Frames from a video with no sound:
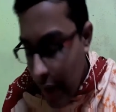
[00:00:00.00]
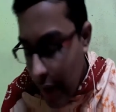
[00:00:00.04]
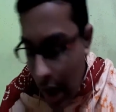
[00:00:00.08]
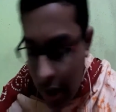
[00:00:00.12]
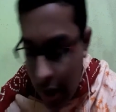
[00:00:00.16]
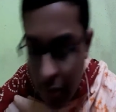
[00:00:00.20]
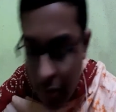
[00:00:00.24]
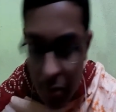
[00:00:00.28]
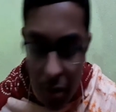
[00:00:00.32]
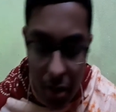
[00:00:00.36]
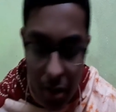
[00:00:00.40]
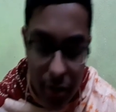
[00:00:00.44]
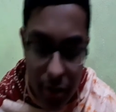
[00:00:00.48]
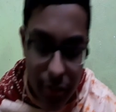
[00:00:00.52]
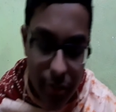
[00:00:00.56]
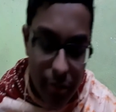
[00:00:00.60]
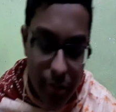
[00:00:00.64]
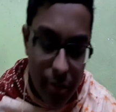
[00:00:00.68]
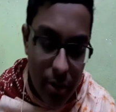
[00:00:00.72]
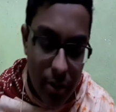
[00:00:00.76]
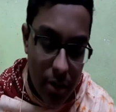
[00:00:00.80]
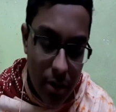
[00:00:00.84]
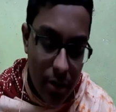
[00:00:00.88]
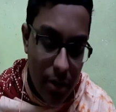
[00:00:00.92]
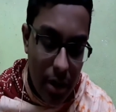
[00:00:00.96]
Thakur
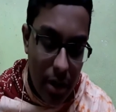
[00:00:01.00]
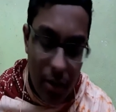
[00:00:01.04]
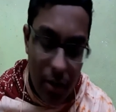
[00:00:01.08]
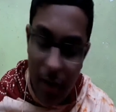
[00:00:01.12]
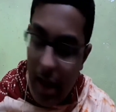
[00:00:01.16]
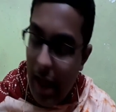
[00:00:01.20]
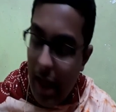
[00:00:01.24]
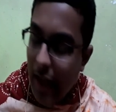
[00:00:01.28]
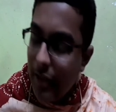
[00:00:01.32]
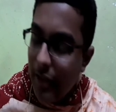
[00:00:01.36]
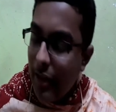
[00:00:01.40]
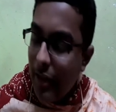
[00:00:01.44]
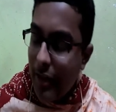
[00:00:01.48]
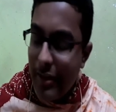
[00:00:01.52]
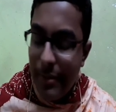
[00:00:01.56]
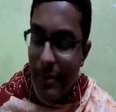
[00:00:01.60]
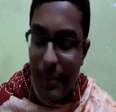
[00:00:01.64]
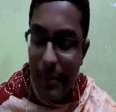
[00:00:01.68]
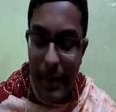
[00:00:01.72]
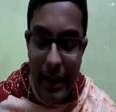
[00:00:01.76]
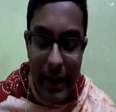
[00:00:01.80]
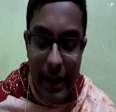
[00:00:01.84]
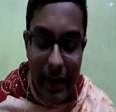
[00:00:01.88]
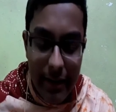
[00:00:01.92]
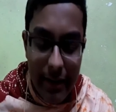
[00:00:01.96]
also, Thakur had
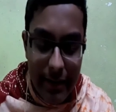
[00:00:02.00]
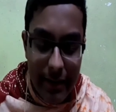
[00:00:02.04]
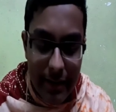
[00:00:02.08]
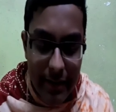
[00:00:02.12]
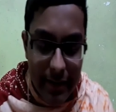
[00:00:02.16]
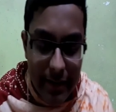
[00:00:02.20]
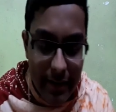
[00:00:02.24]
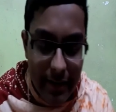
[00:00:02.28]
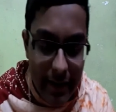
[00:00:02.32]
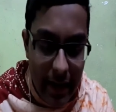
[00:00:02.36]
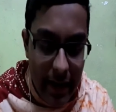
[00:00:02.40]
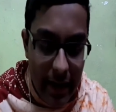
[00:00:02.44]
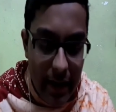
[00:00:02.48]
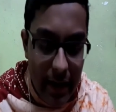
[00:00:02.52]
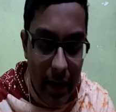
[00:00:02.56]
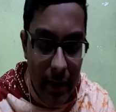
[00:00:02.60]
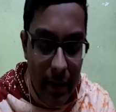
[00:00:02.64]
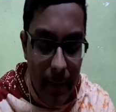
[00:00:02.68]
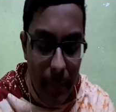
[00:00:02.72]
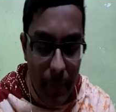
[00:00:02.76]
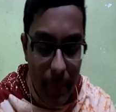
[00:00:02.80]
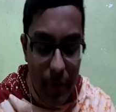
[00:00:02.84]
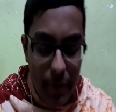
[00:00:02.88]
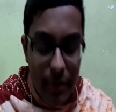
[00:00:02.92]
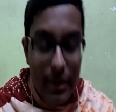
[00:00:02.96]
experienced this state,
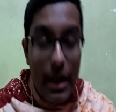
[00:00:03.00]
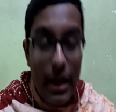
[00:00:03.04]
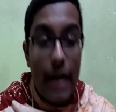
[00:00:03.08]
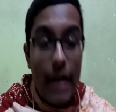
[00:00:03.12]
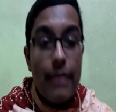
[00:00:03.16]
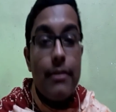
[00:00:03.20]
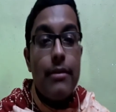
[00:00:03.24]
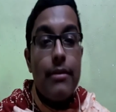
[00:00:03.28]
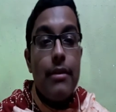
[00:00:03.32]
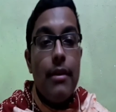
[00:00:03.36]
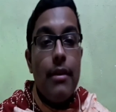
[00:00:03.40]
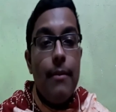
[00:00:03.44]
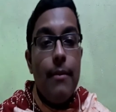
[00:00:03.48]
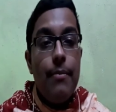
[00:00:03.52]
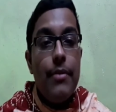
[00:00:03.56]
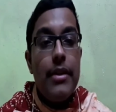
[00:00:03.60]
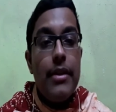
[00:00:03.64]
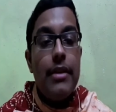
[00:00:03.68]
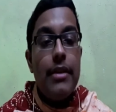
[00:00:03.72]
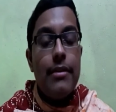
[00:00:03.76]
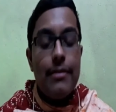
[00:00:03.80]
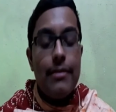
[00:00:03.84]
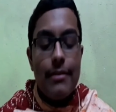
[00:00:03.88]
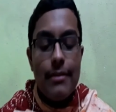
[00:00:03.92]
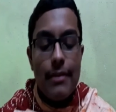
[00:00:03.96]
thus
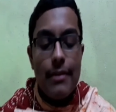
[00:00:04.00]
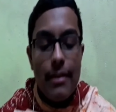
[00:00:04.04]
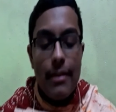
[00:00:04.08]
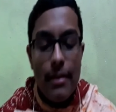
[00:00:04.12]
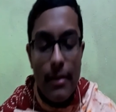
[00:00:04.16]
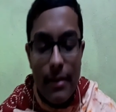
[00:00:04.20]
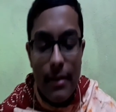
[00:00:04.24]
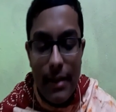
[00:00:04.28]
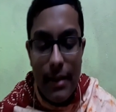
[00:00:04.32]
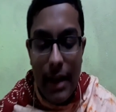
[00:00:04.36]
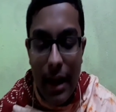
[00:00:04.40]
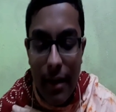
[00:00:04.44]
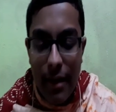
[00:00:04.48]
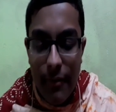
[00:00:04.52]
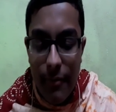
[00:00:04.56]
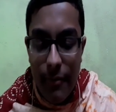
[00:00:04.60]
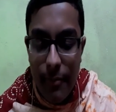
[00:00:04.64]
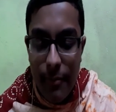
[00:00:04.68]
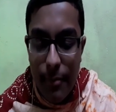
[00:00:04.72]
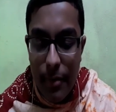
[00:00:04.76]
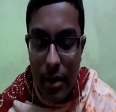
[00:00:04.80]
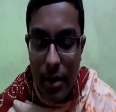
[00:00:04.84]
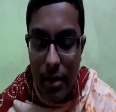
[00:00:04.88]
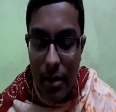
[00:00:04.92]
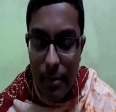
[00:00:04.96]
this life,
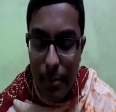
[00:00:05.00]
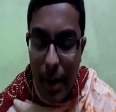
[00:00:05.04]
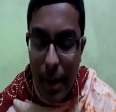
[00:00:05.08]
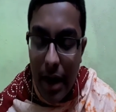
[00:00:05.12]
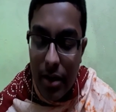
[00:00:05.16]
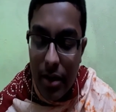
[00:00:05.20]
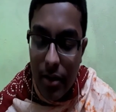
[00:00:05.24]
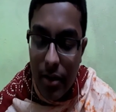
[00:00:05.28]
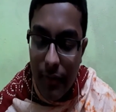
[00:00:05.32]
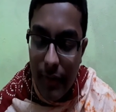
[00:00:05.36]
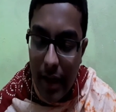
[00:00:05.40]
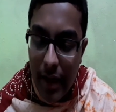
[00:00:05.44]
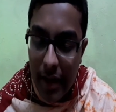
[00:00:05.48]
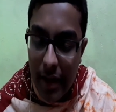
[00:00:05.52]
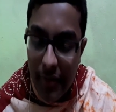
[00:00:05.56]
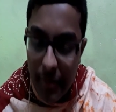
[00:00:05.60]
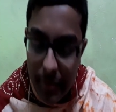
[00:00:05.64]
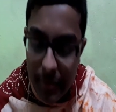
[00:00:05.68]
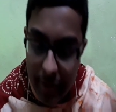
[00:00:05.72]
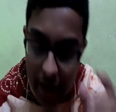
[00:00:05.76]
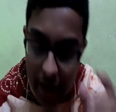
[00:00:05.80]
part of life of